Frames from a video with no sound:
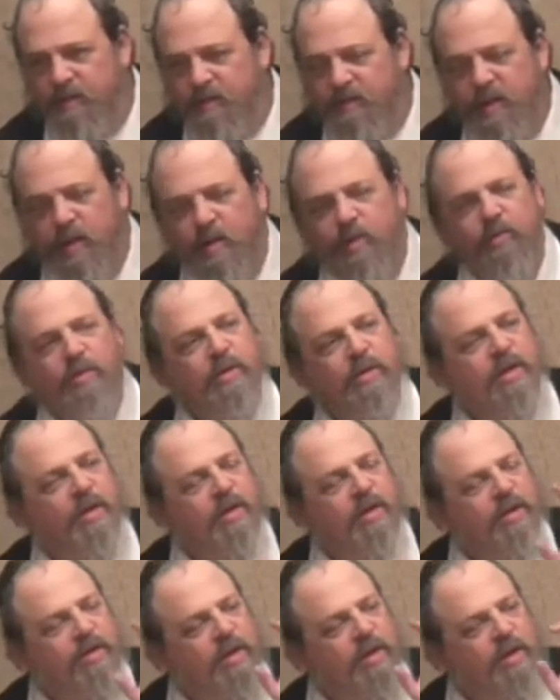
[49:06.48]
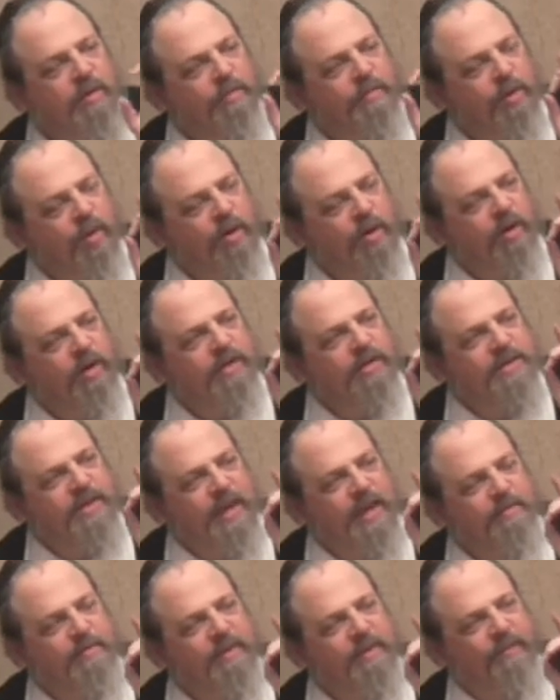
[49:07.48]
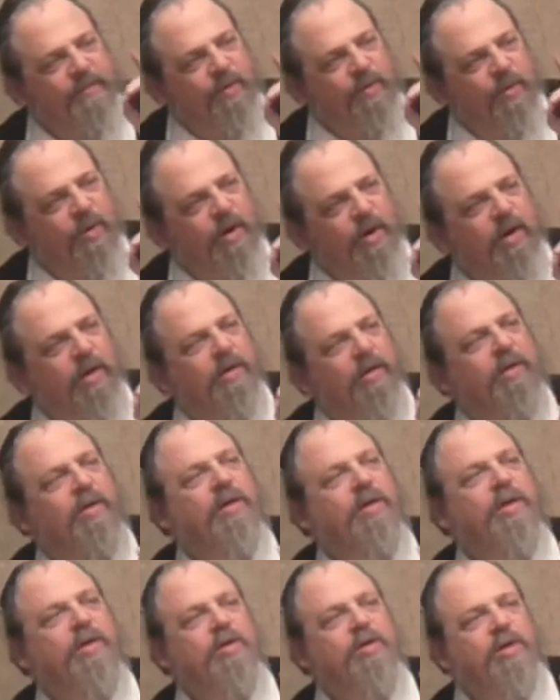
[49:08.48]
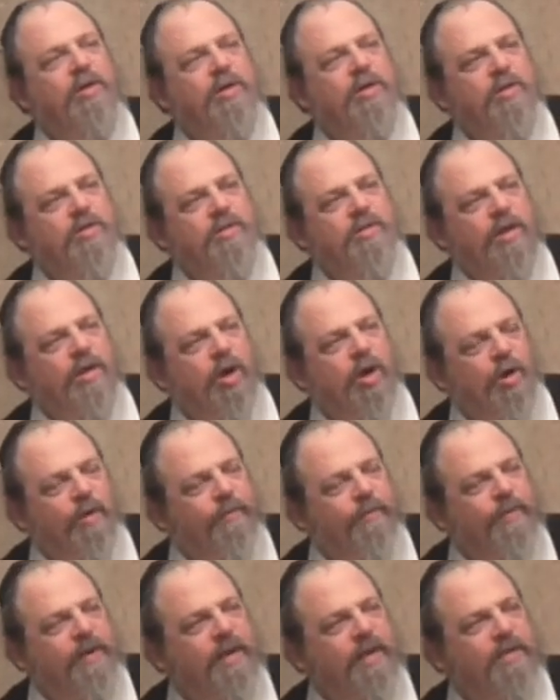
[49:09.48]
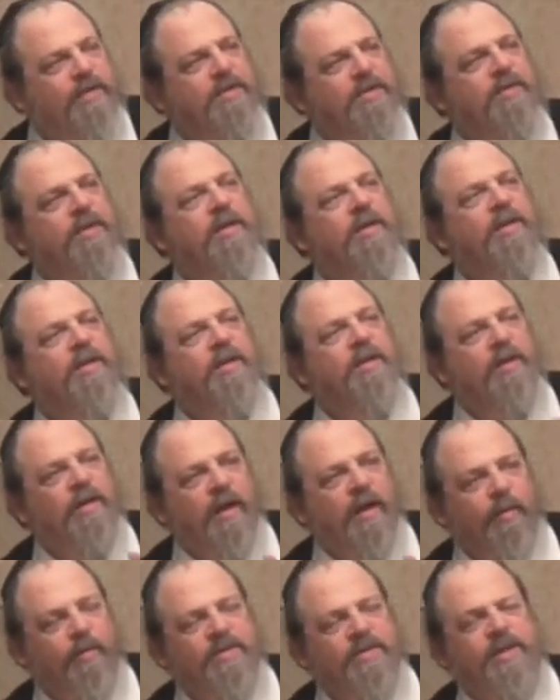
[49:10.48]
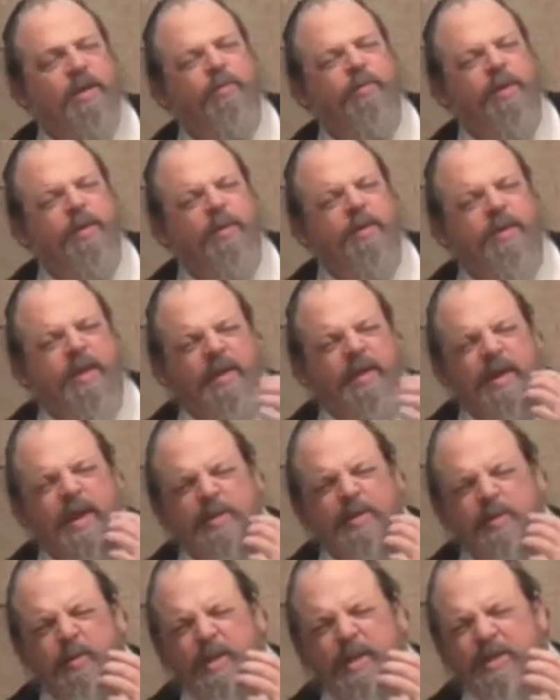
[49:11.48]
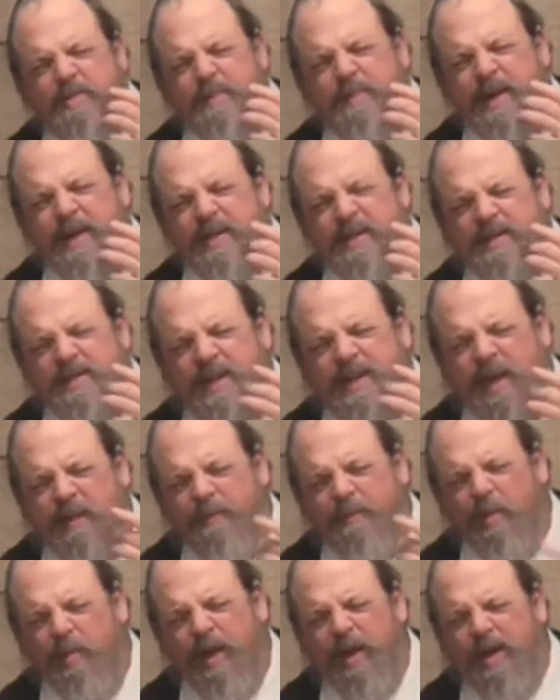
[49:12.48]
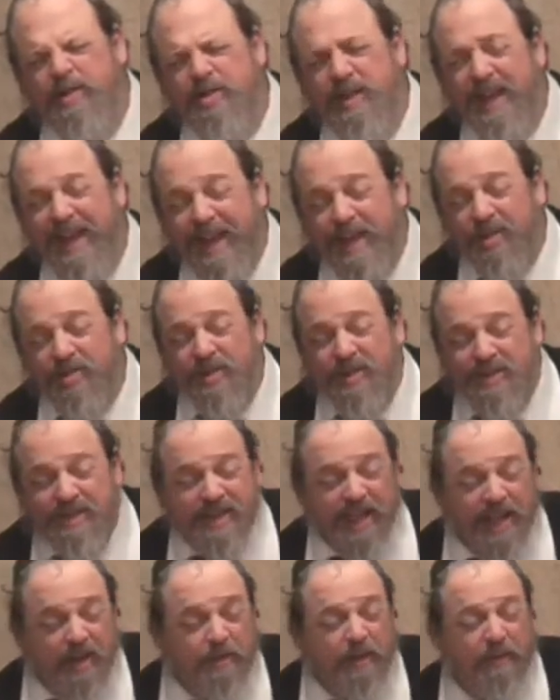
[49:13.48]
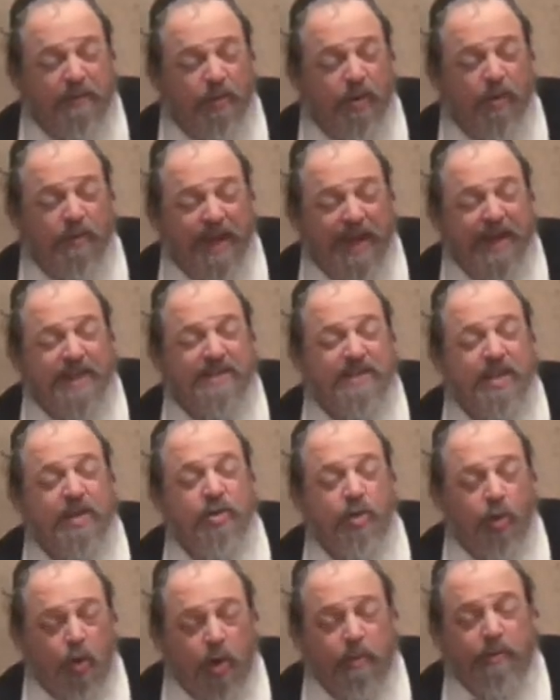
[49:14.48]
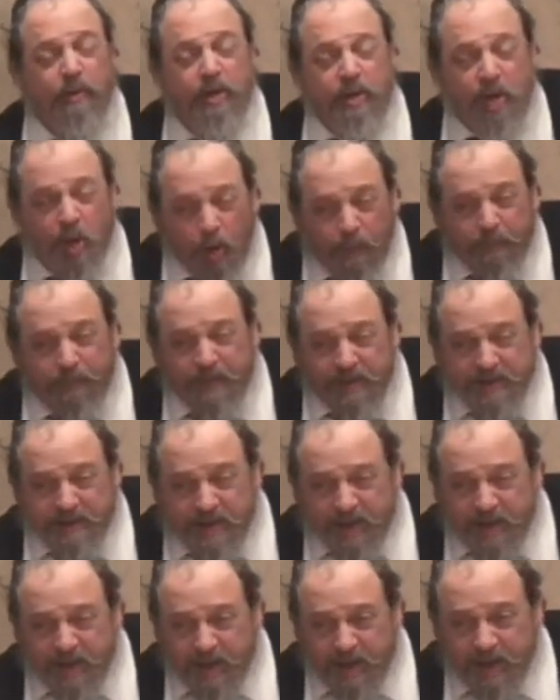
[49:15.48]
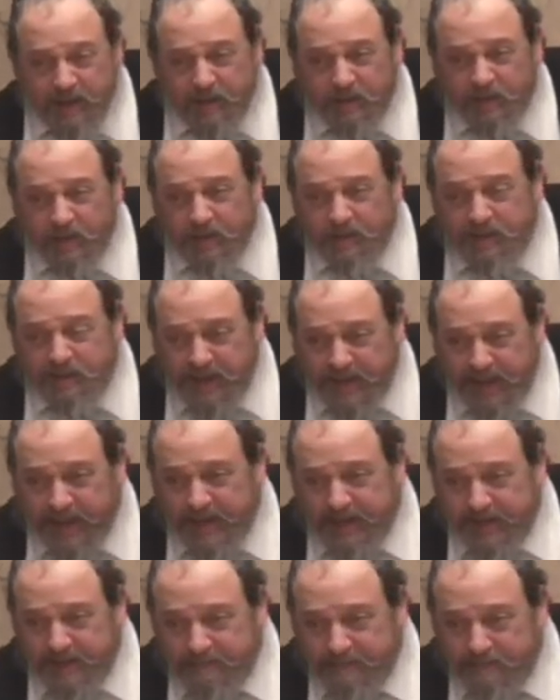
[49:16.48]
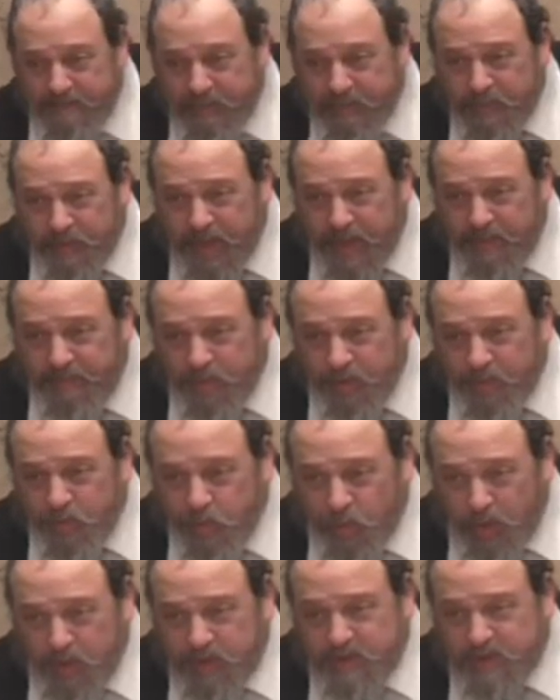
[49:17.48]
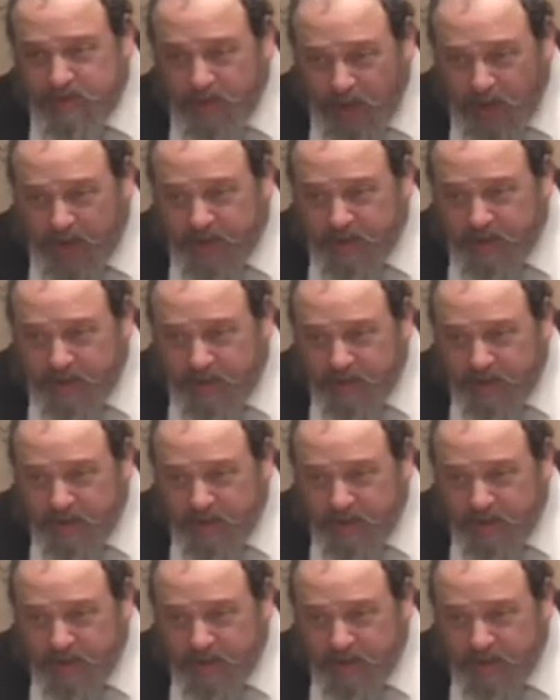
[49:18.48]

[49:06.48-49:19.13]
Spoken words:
No. The Gemora said before you can use a kofetz, and we said we would think that's when it's by itself. But Rashi actually said before that is the normal kofetz in their day, to have only one side.